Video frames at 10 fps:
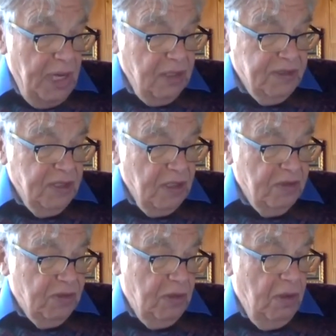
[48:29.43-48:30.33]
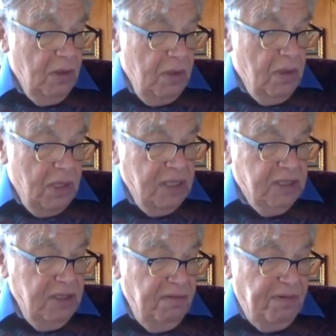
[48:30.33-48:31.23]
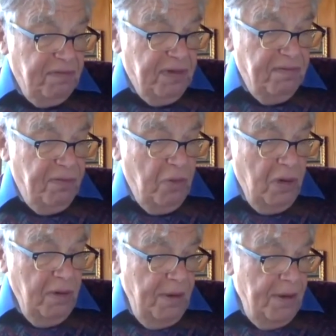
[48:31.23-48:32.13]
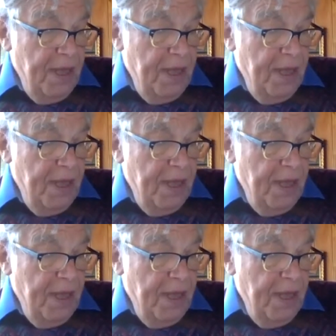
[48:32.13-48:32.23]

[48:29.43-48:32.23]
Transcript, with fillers: Politics, nineteen fifty-four,